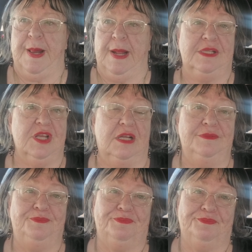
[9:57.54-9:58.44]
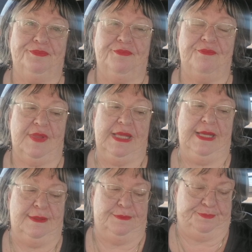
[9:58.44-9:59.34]
That's all.
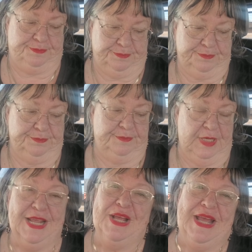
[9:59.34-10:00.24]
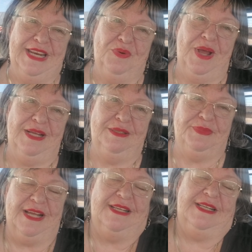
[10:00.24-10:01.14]
Yeah. Anyway,
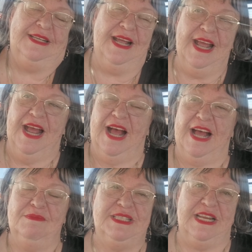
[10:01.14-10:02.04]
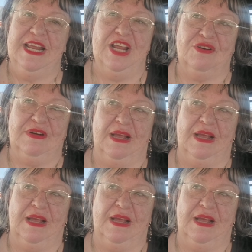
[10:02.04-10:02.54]
I'm sitting here. I'm